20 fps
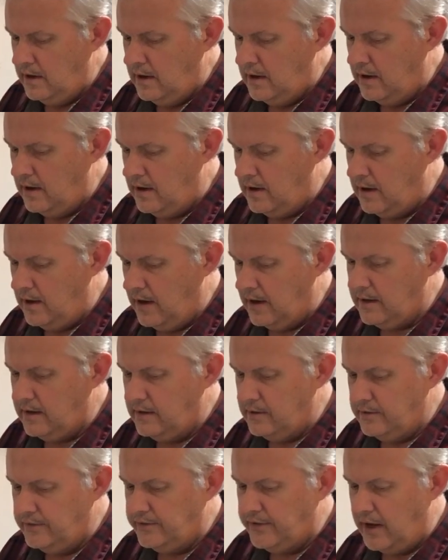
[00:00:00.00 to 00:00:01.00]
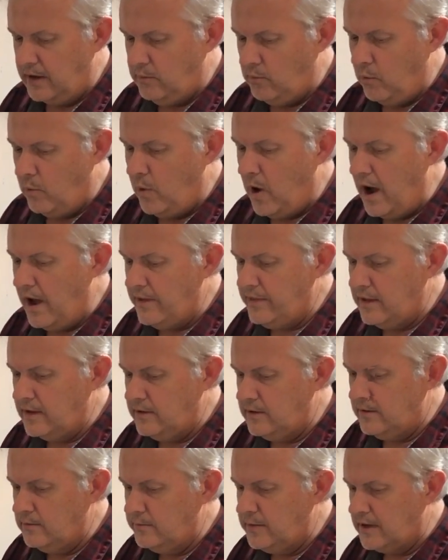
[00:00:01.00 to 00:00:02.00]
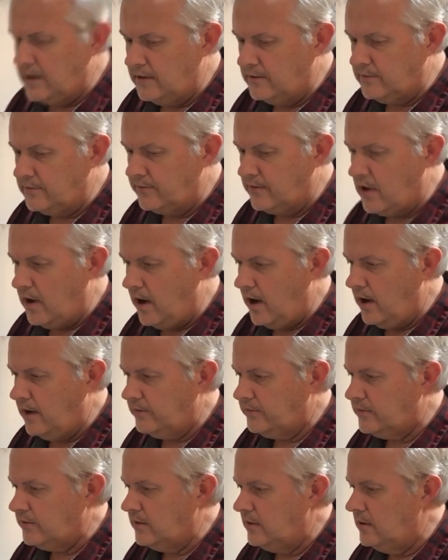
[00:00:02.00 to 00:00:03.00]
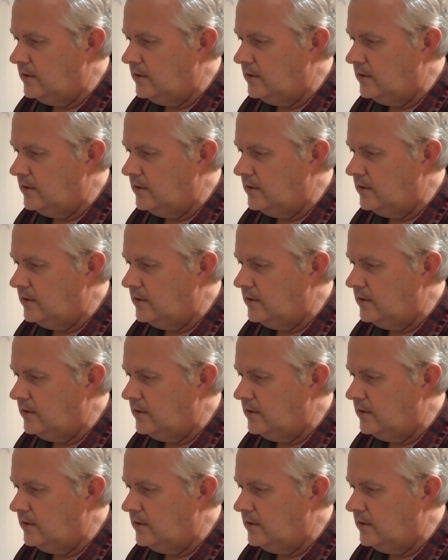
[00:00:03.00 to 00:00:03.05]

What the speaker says: I can understand why they do, because of cost.